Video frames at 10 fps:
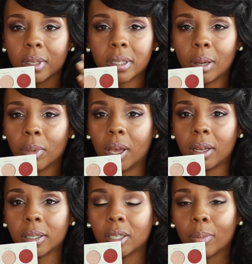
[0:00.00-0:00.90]
some
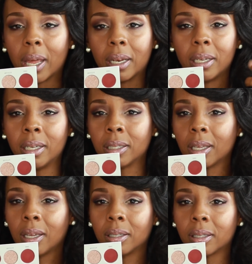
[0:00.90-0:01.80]
color to my lids
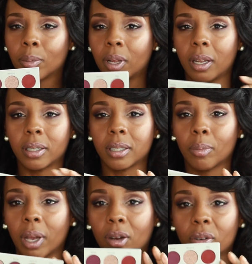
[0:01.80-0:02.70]
and some color to
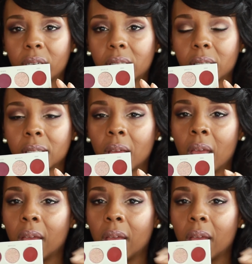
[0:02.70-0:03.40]
my creases.